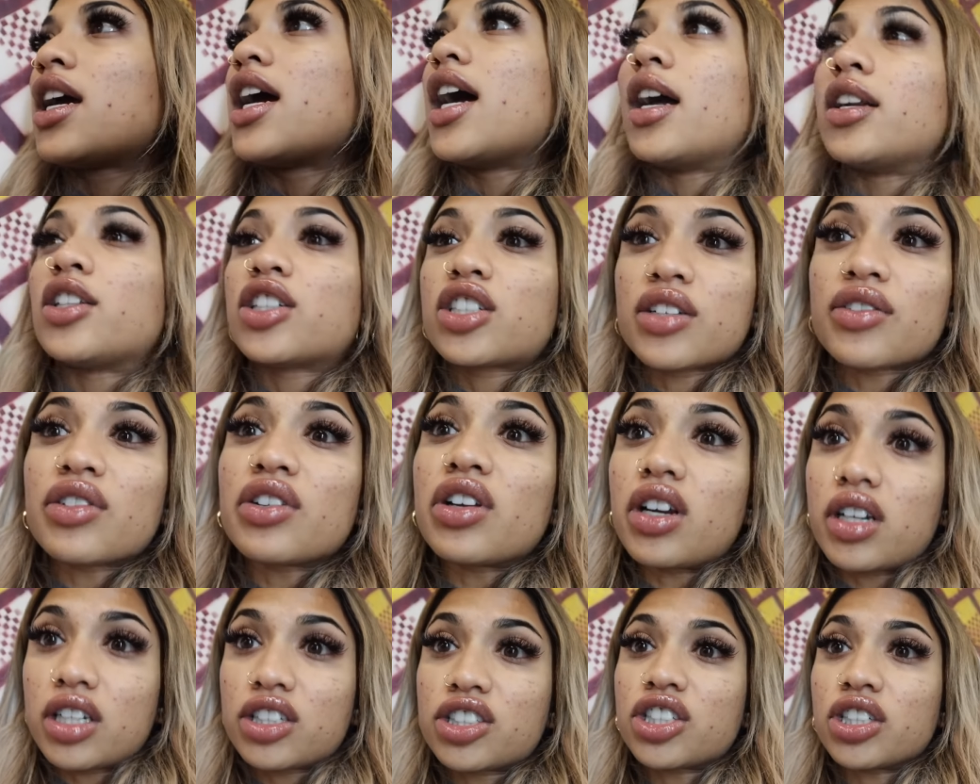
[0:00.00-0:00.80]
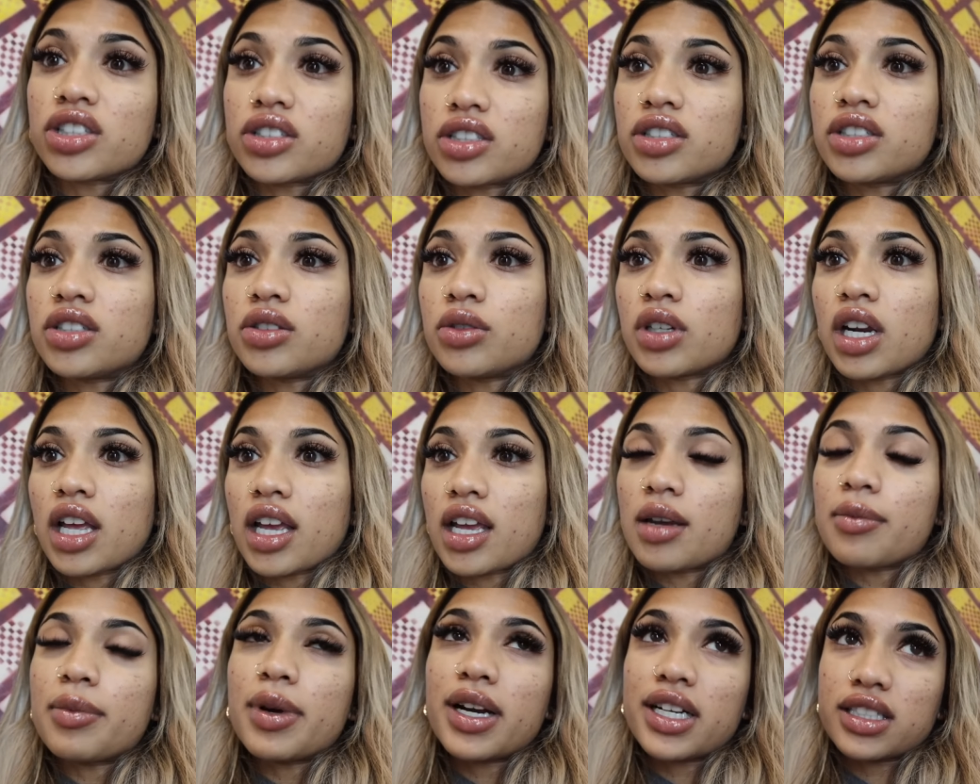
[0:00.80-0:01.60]
I just have a lot of shit to do when I
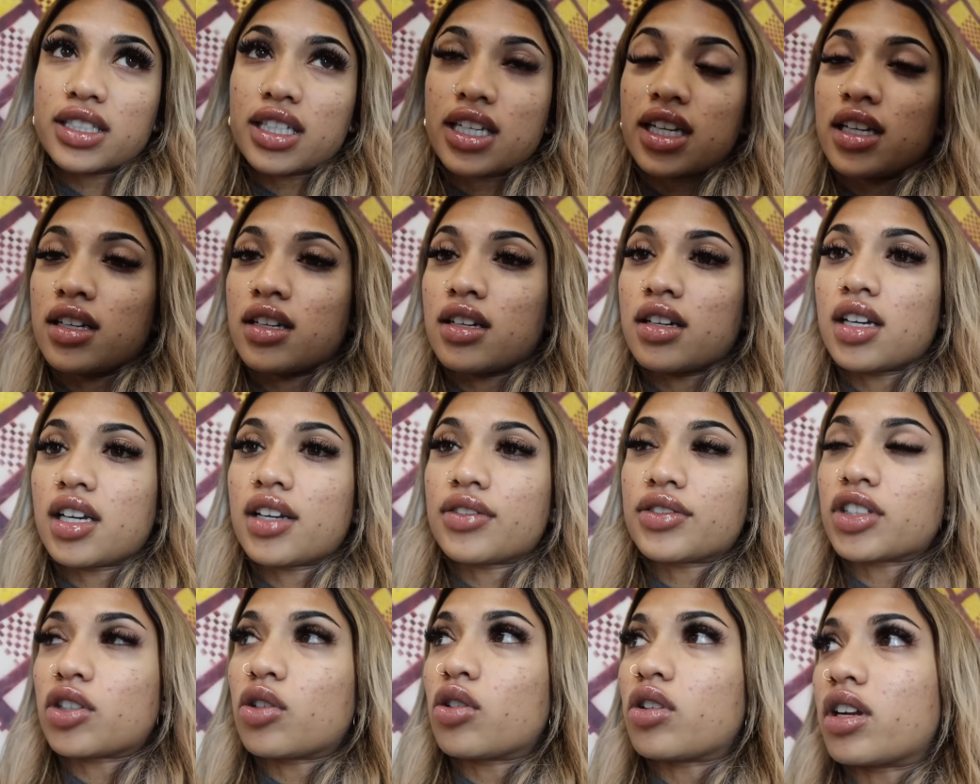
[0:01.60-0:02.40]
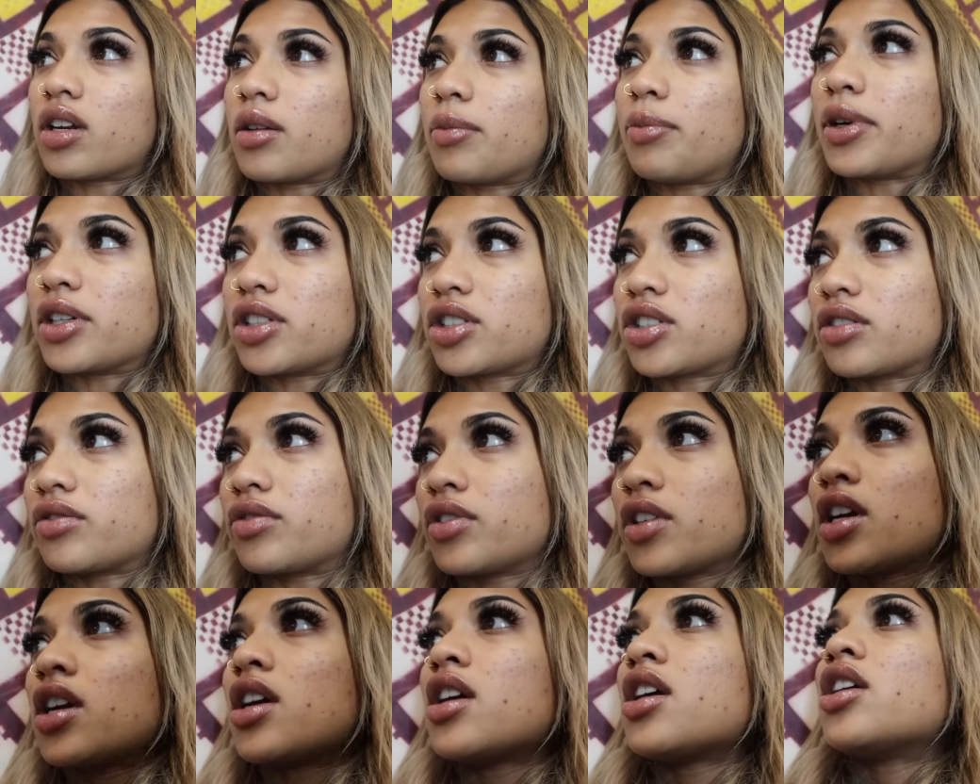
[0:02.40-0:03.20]
get back to Canada. I have to go get a bunch of
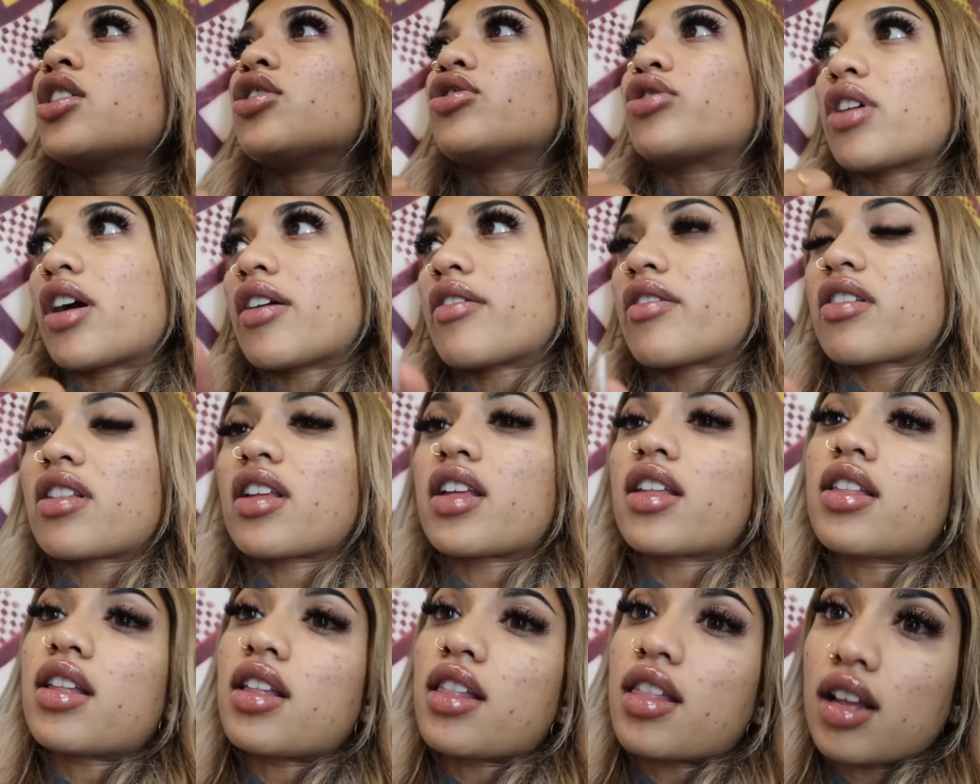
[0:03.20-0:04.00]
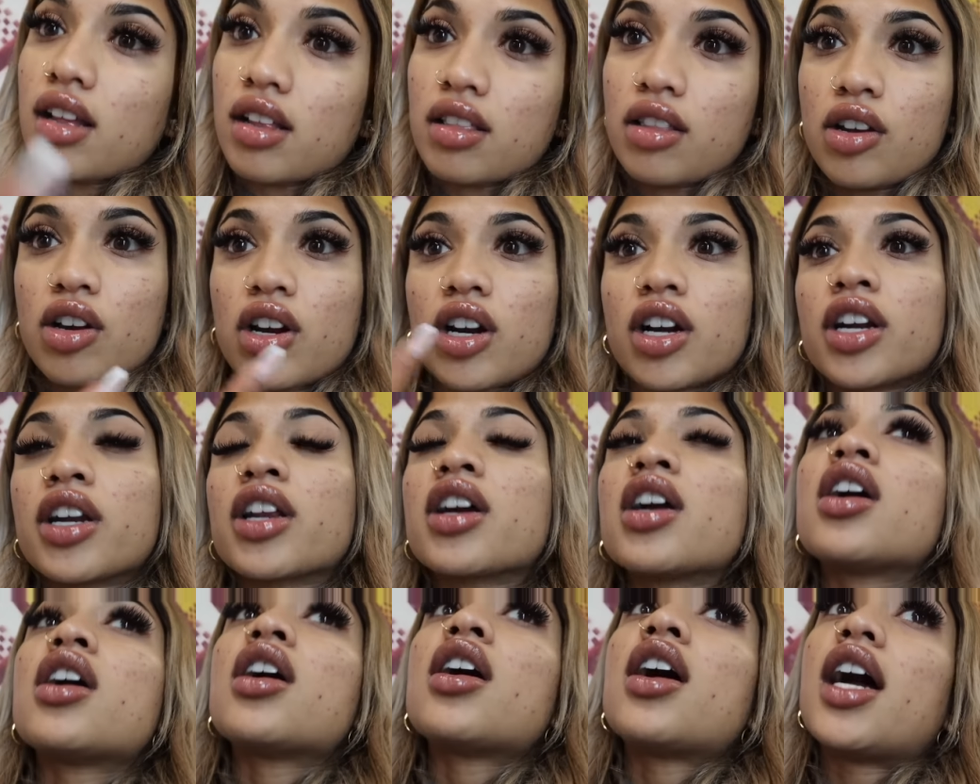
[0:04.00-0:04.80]
driver's license, health card.
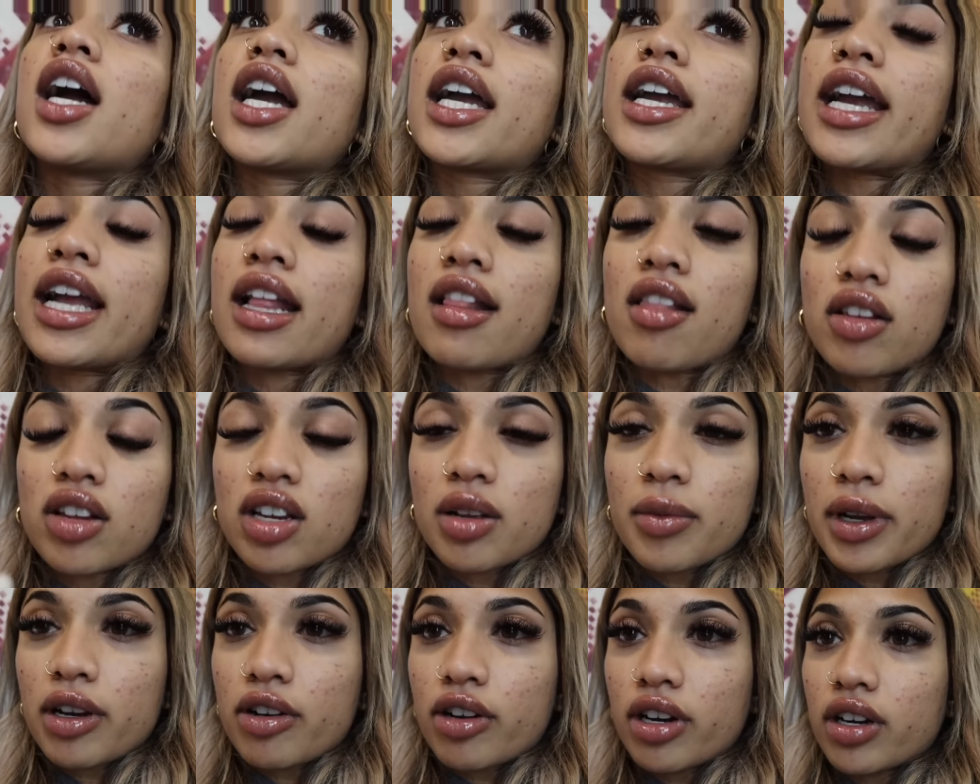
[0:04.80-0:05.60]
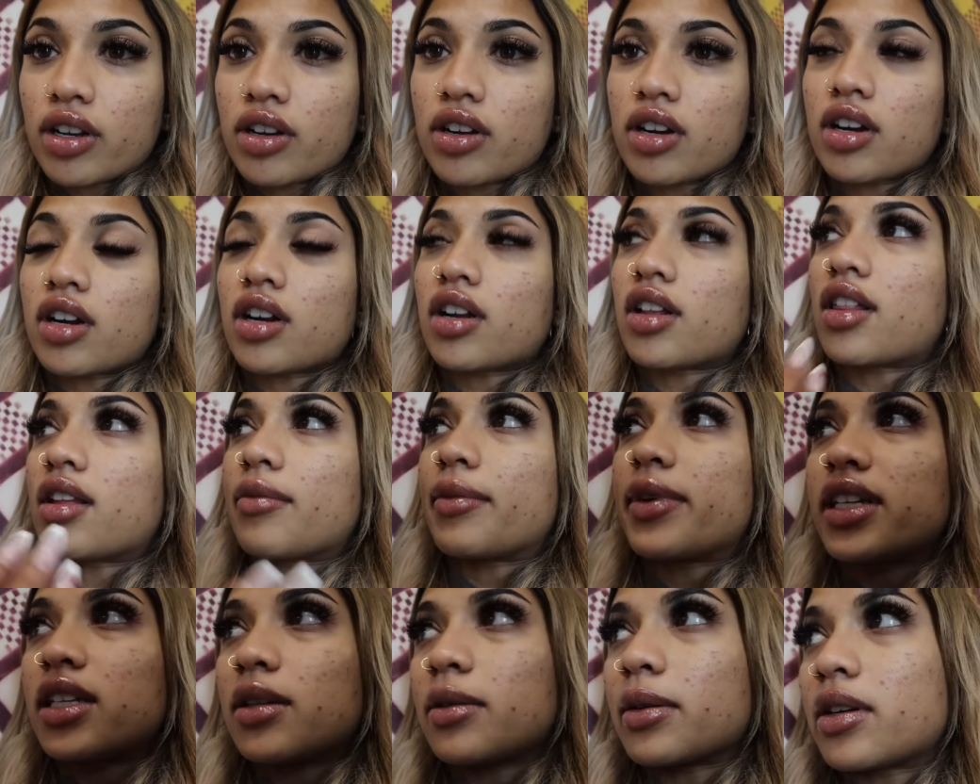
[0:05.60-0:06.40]
I canceled all my credit cards and
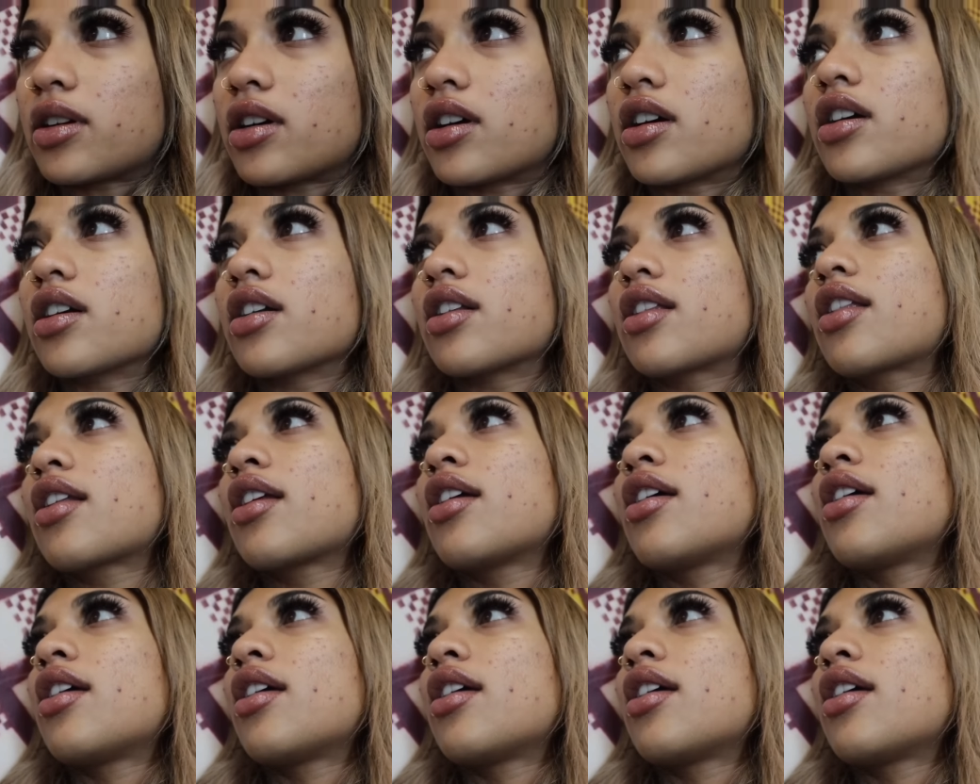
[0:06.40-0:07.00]
my debit cards.